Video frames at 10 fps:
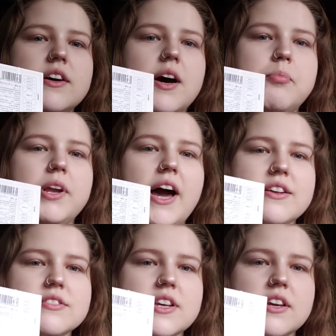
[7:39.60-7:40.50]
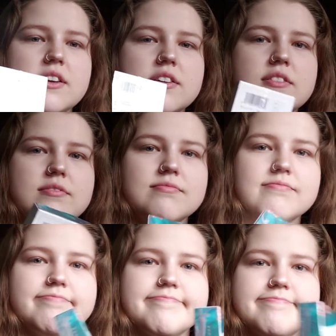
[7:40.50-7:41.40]
a plastic
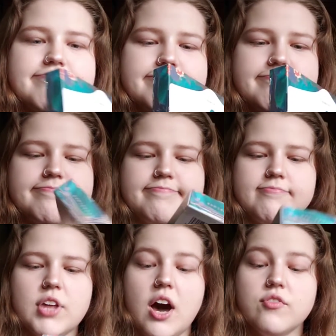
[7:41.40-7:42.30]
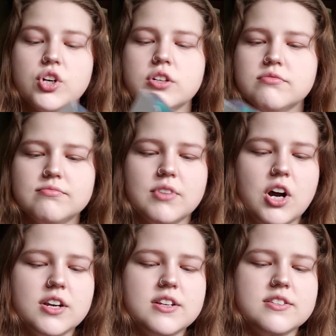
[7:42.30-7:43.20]
cover
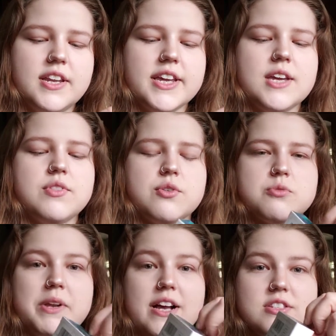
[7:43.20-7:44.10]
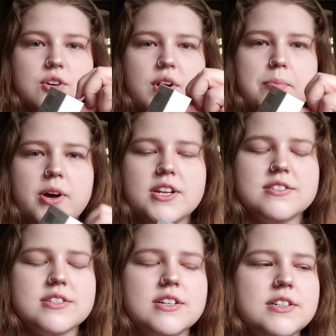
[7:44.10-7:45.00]
on it. Like, there was plastic wrap on it
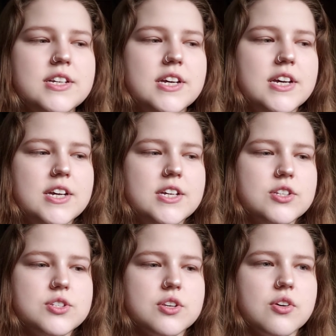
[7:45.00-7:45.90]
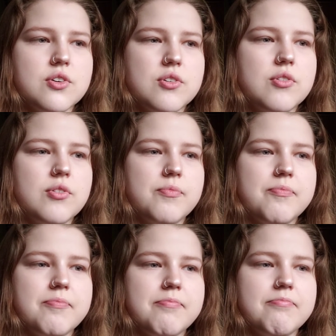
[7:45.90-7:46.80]
still. So
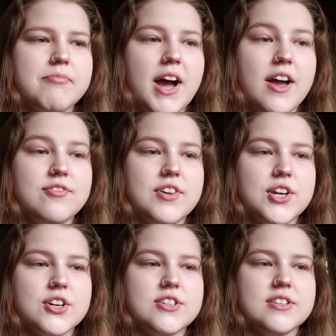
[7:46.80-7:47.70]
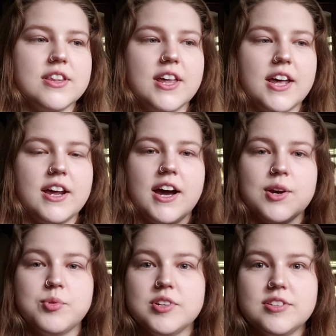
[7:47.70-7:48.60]
I figured that
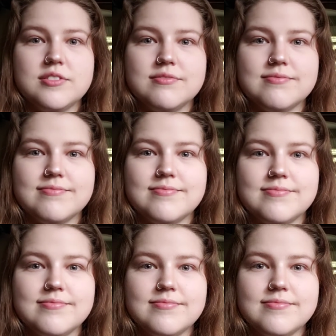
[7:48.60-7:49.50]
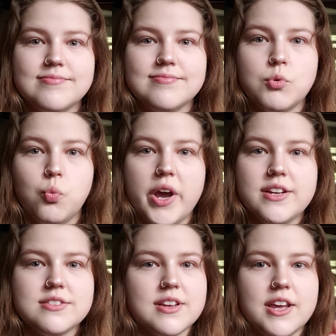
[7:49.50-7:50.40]
I would
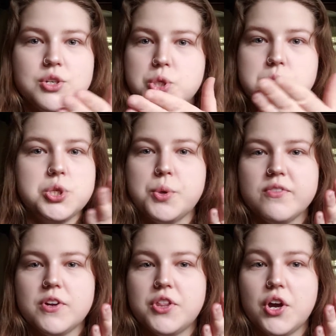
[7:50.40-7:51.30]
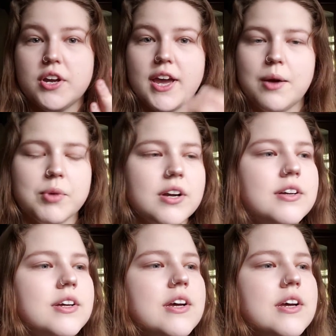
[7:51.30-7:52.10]
wait and just do everything on camera.